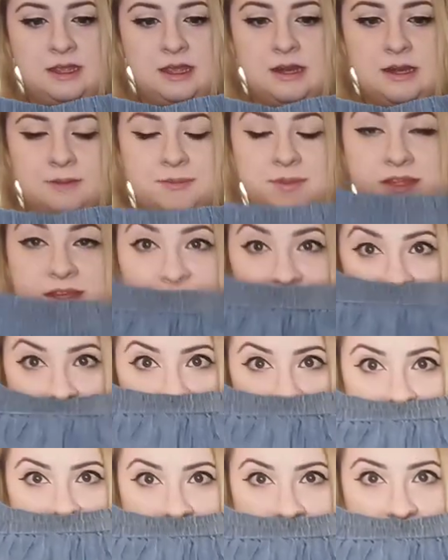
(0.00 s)
and I believe
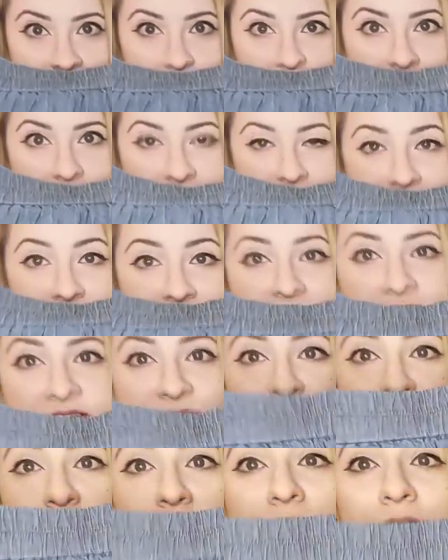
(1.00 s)
they're a linen blend
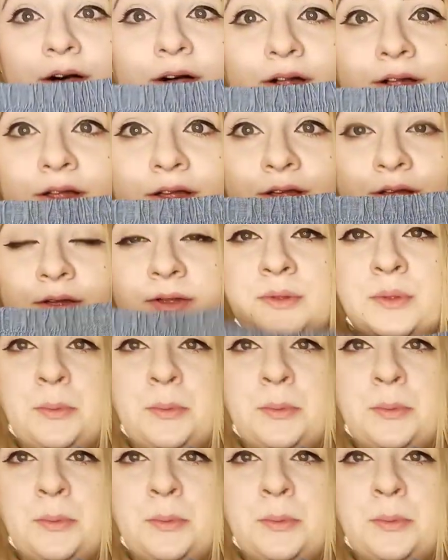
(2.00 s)
as well.